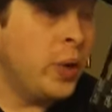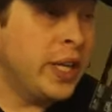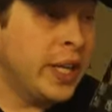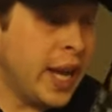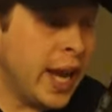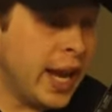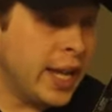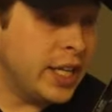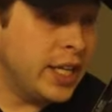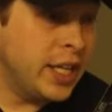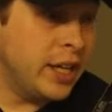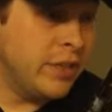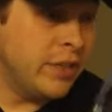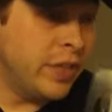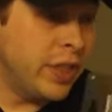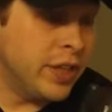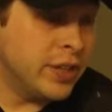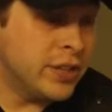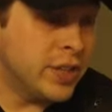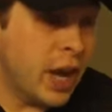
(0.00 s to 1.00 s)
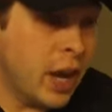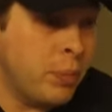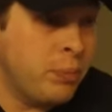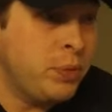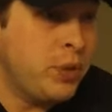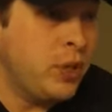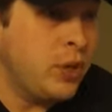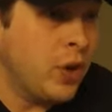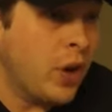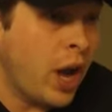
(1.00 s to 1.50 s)
we can't give this
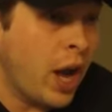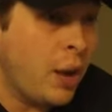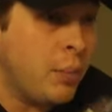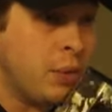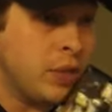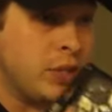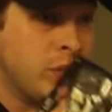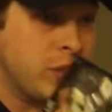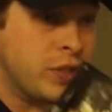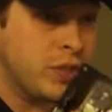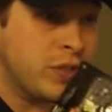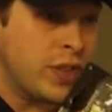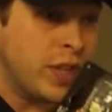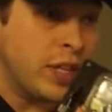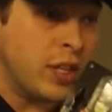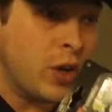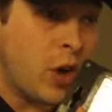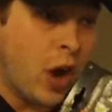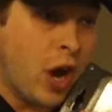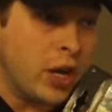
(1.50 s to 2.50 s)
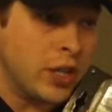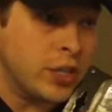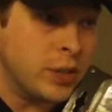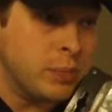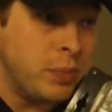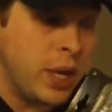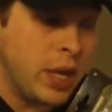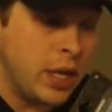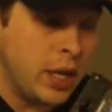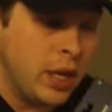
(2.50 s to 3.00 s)
up. Do you know how much this thing
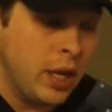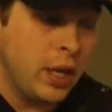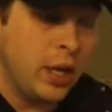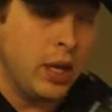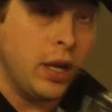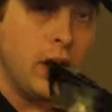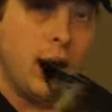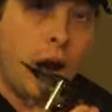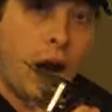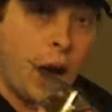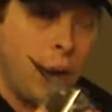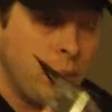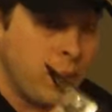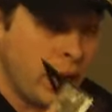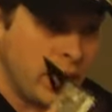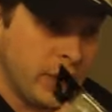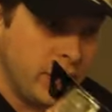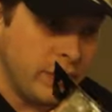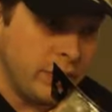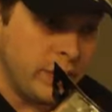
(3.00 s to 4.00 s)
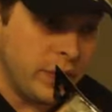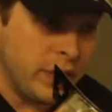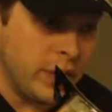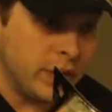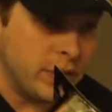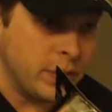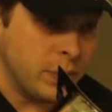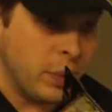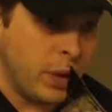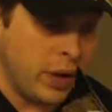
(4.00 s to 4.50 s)
cost me? I'm not giving
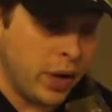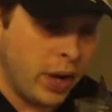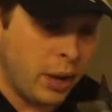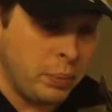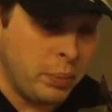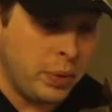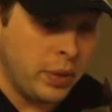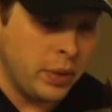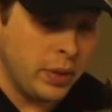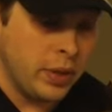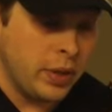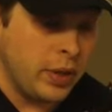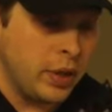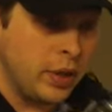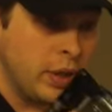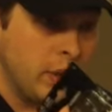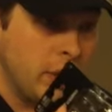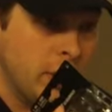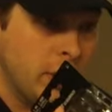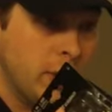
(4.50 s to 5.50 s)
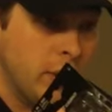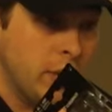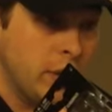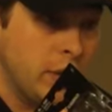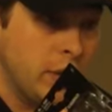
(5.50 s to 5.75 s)
this okay, one up. Okay then, well,